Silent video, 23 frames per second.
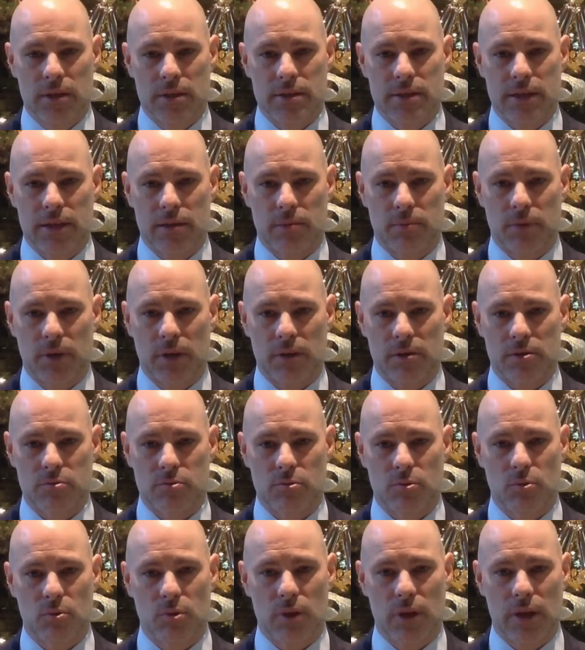Data Products will
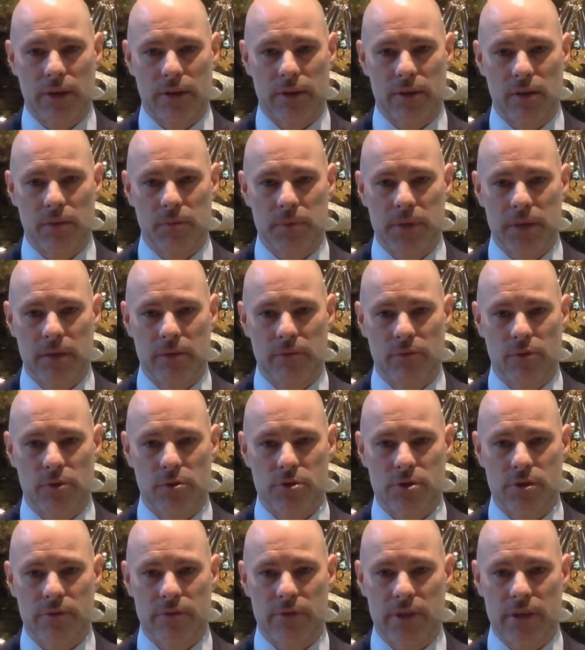roll out an updated
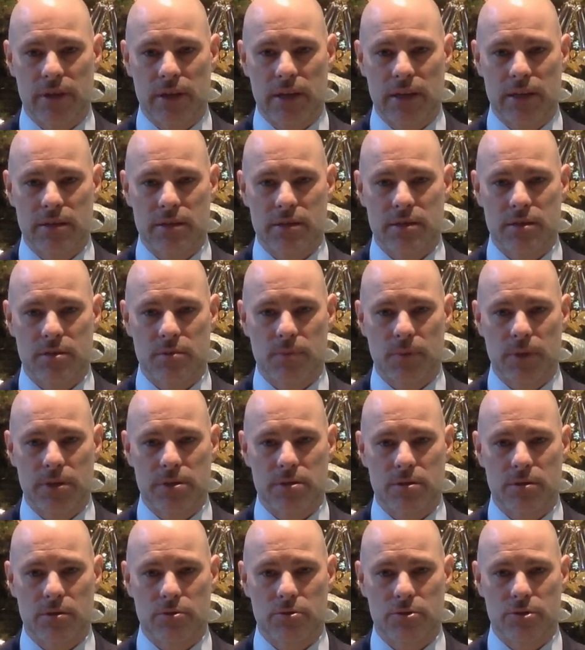version of the Enhanced Display
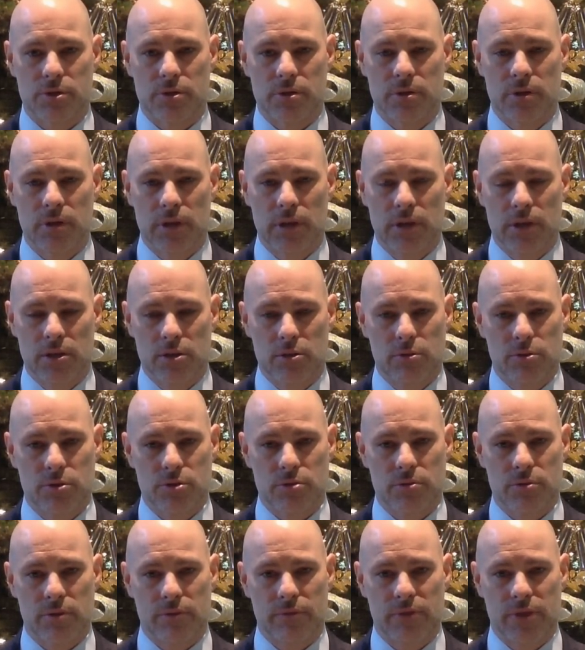solution to
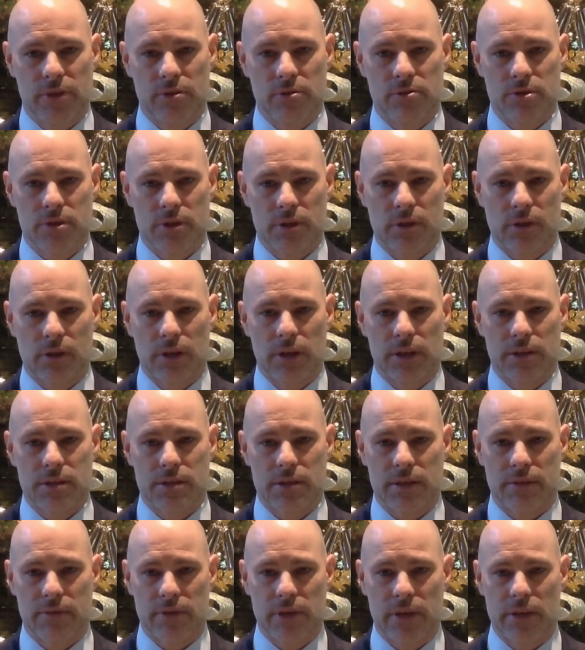ensure that vendors and clients
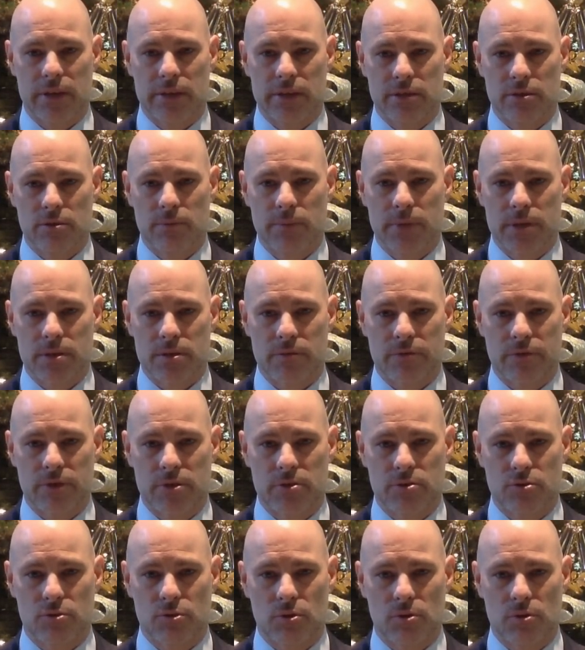have the ideal mix of
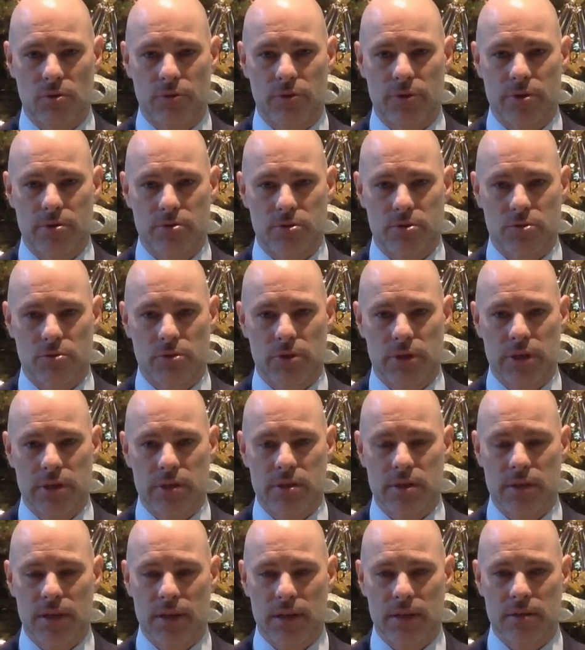control for their screens and